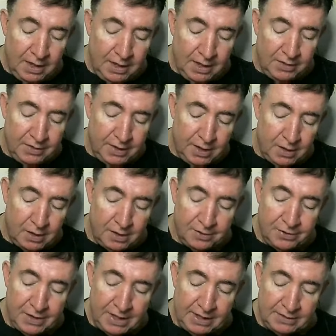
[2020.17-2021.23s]
And there are
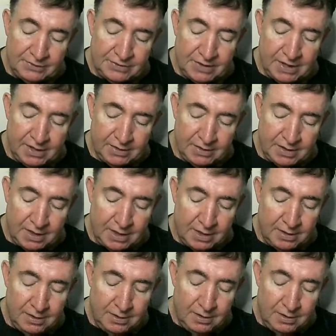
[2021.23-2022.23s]
things that uh,